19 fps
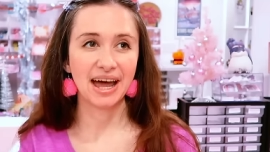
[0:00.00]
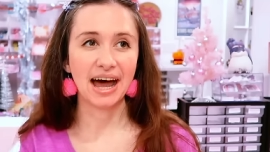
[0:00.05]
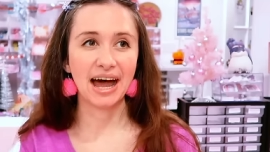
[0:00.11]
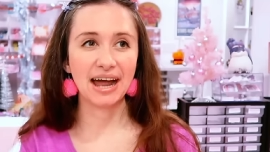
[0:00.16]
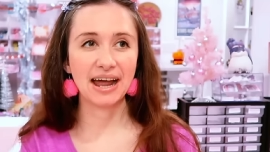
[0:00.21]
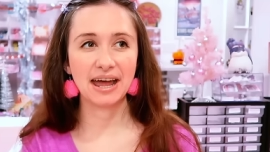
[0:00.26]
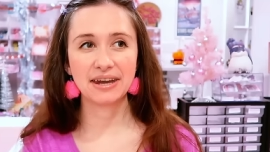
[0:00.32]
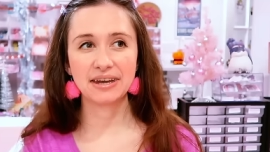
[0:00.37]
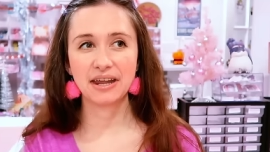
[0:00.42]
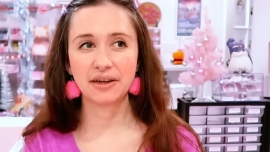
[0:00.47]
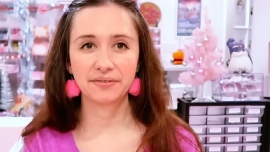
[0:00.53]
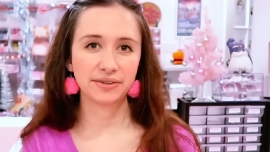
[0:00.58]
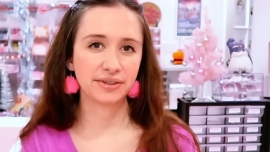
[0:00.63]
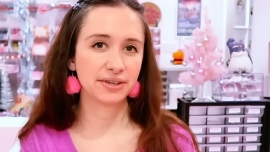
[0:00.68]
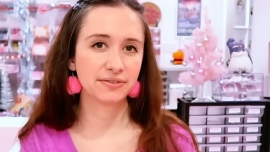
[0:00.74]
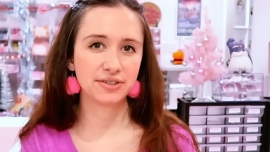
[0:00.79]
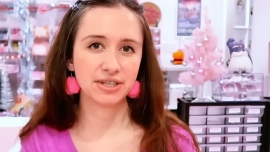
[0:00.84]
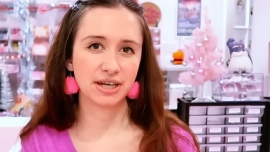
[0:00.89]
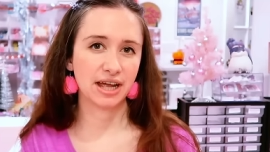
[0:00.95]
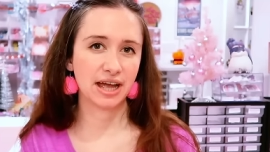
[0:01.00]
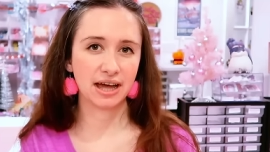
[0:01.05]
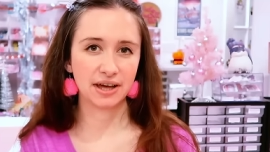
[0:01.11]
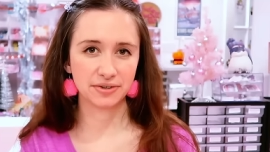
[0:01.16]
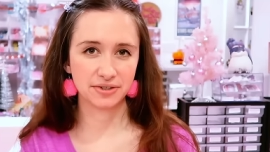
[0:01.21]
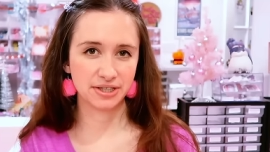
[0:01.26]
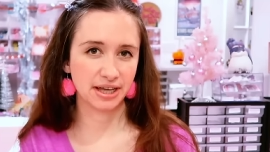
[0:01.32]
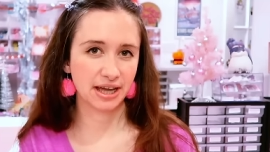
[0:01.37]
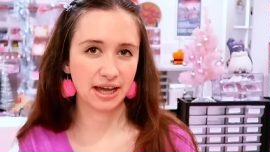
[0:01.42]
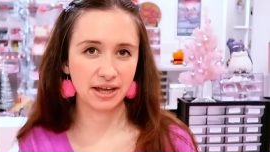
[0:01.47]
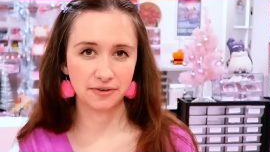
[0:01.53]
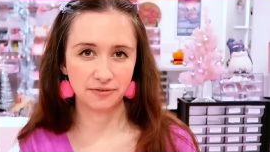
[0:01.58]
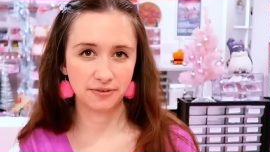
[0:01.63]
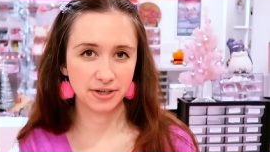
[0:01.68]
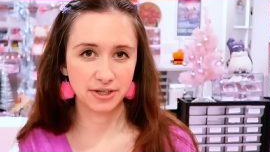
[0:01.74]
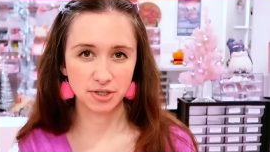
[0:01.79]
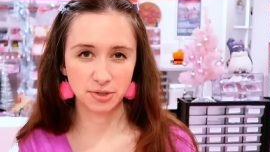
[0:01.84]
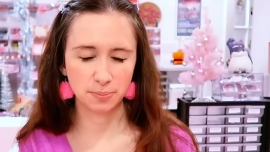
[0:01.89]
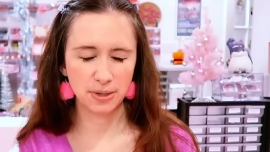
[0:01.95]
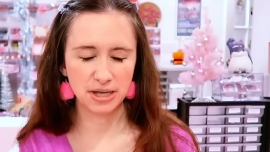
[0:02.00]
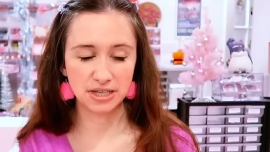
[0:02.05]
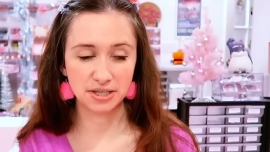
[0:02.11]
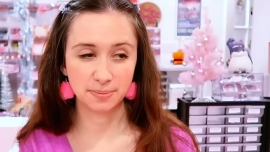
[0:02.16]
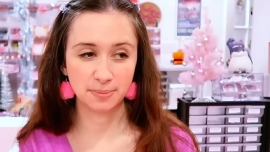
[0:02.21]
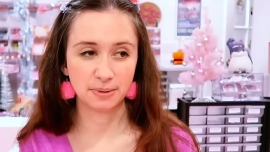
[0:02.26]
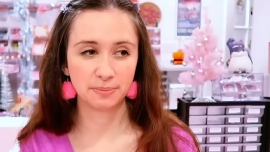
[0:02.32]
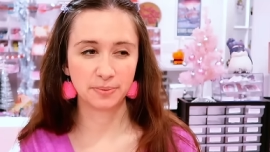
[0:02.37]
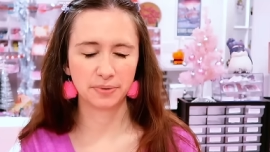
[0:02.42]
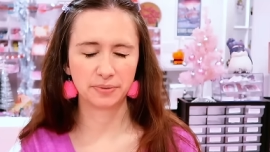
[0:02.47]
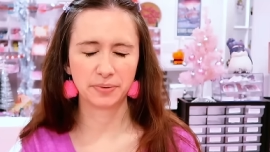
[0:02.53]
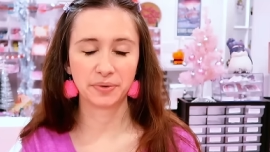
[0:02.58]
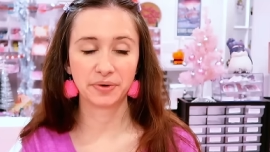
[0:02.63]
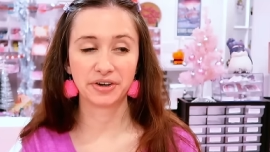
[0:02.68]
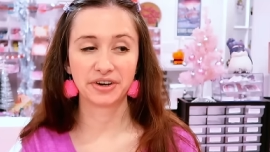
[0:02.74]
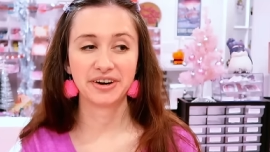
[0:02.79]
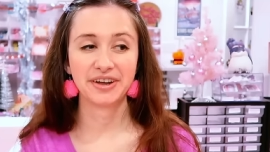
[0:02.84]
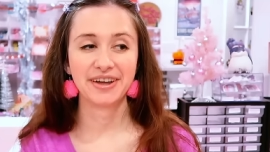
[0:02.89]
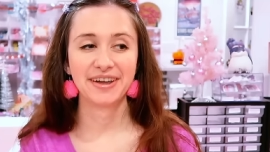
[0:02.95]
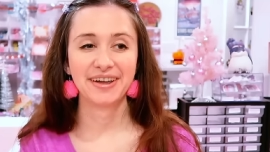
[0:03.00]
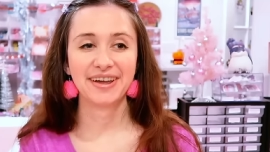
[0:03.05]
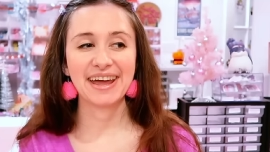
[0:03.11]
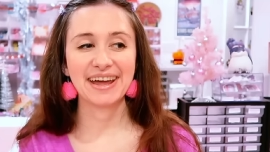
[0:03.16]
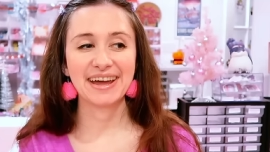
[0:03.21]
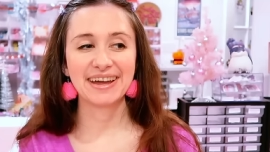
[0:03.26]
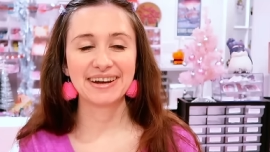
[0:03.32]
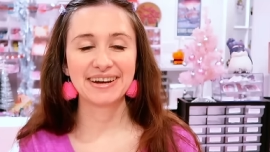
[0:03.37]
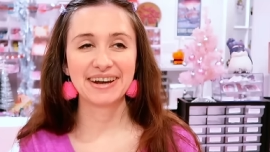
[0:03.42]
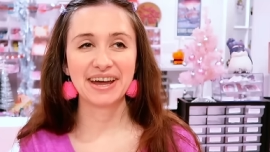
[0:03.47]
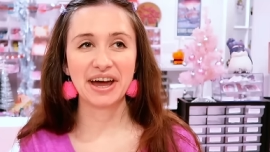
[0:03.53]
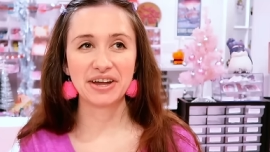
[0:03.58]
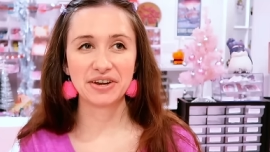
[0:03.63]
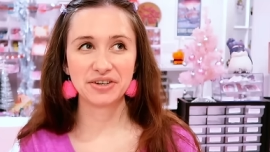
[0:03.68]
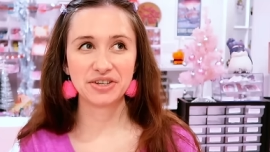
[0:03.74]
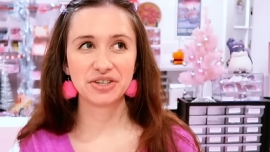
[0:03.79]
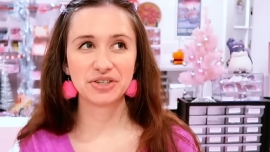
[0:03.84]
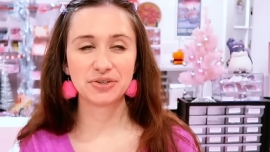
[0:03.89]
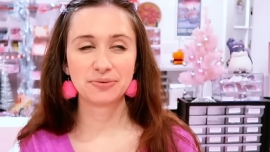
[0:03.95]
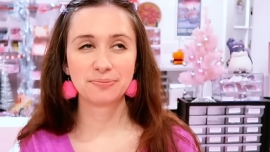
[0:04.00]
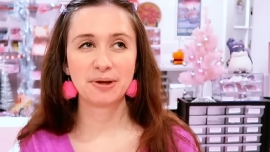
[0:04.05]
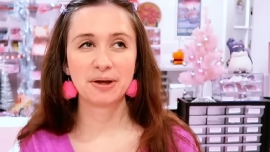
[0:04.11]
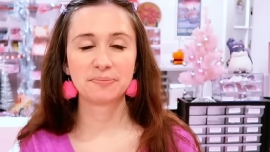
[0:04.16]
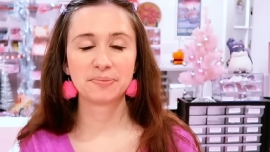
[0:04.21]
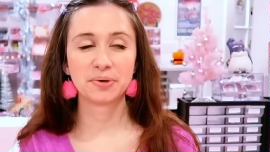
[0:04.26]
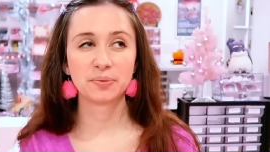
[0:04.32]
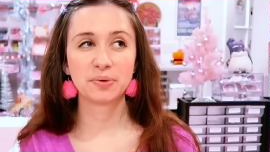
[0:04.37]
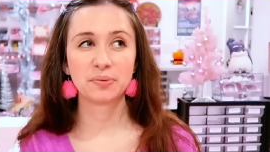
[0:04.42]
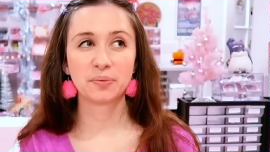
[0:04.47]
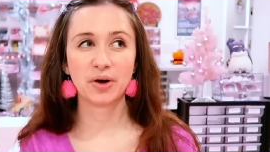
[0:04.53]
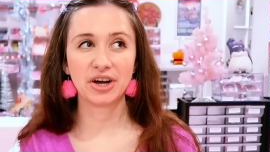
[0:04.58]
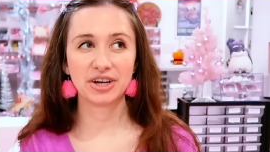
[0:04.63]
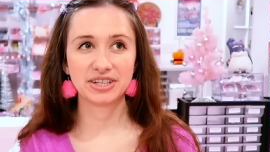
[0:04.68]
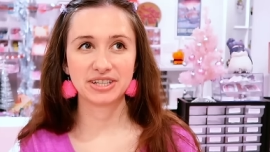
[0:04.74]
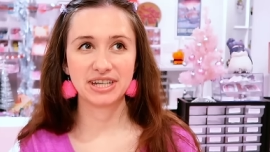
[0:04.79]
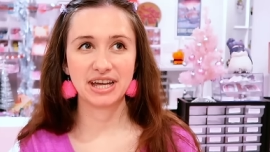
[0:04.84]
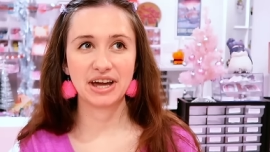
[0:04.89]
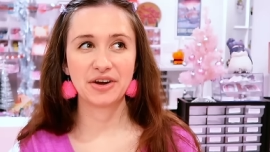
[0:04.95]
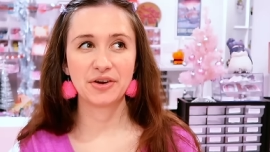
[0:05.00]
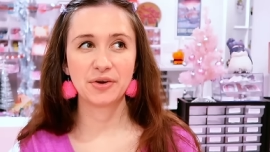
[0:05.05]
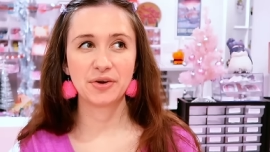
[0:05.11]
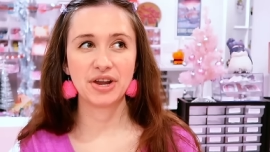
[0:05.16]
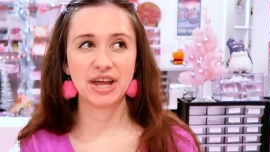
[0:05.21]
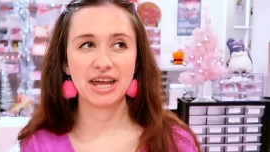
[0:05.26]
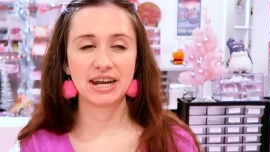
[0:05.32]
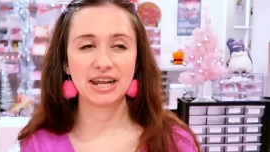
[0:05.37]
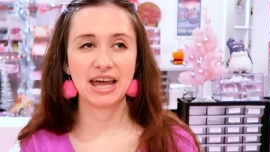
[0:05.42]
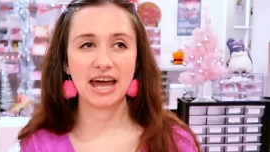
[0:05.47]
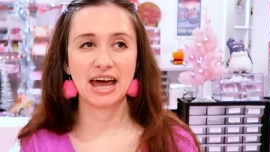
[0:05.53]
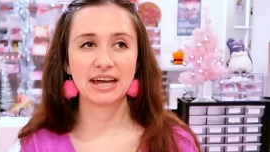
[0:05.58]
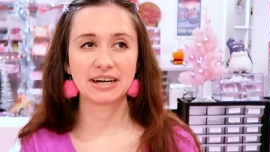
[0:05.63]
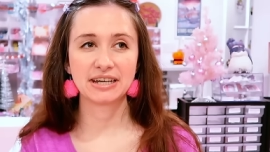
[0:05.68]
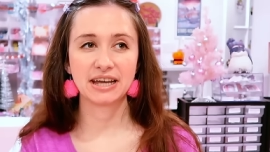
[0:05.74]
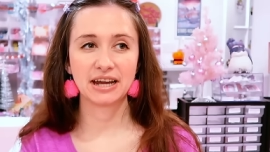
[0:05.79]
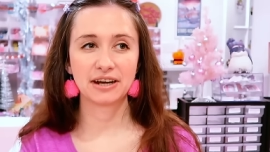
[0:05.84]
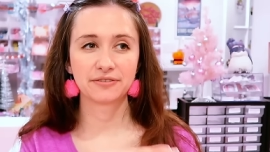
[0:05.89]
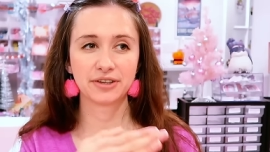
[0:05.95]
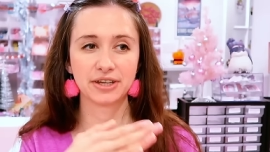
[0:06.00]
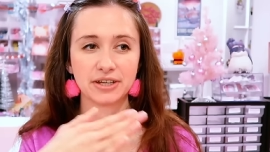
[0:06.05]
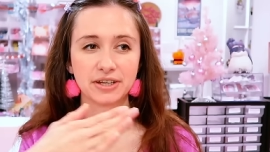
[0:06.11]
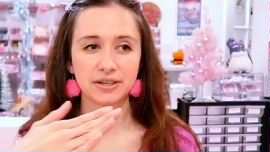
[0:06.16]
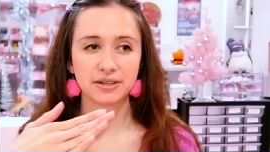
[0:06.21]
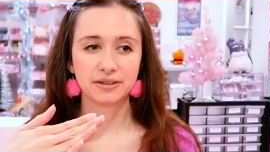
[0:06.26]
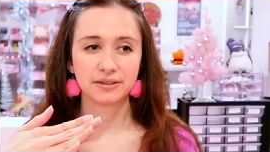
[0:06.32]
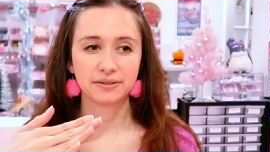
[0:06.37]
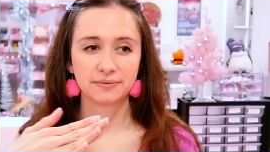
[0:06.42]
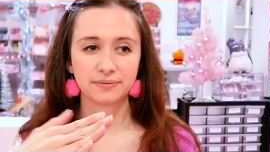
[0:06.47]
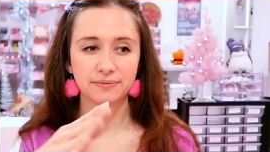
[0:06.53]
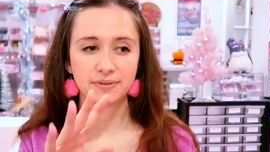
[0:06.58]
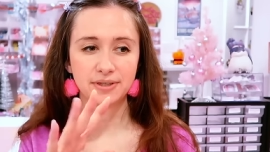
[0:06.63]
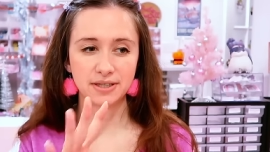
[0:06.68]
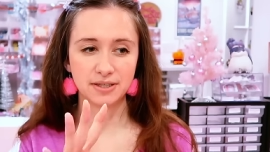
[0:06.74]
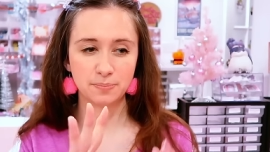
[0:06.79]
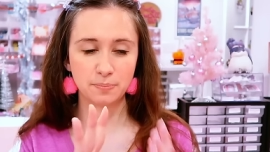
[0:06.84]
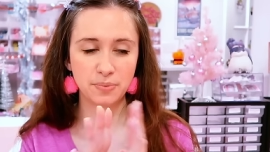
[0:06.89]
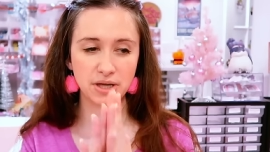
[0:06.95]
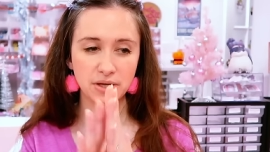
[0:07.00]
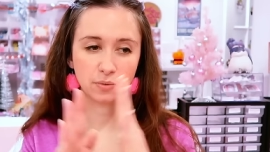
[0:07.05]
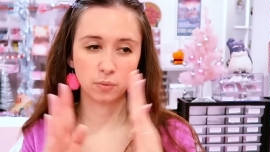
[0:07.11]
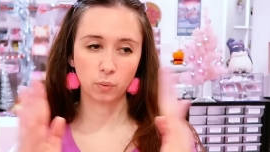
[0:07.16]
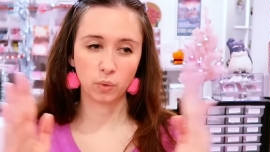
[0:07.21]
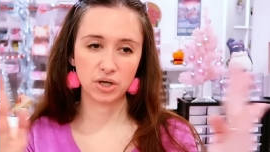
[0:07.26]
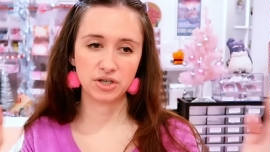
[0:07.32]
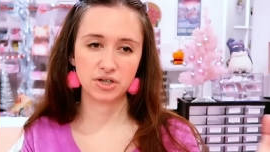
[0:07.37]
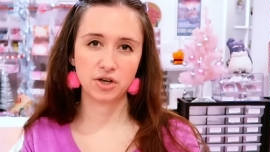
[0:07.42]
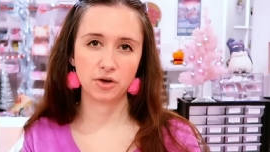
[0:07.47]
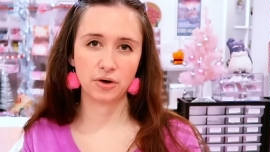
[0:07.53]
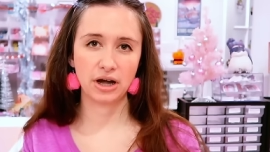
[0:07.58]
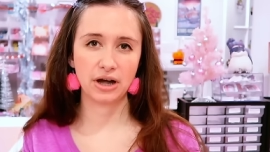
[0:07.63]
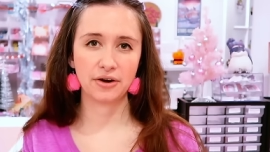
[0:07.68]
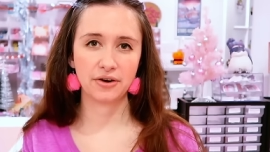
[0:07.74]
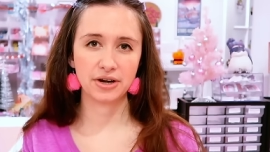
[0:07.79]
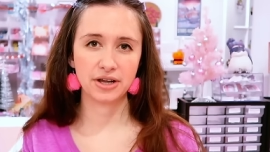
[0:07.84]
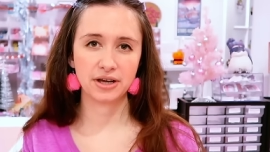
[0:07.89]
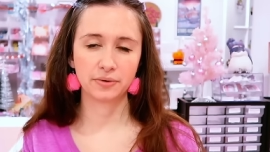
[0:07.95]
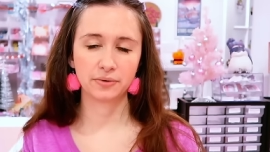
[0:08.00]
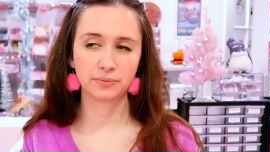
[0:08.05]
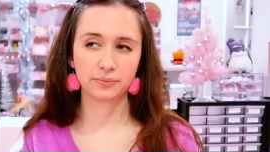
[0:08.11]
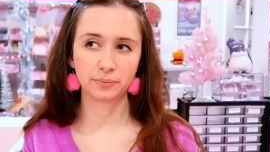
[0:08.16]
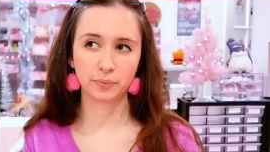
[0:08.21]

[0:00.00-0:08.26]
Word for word: I had never lived in a house that had a finished basement before, and I just remember we walked down and it had kind of like a this big window area,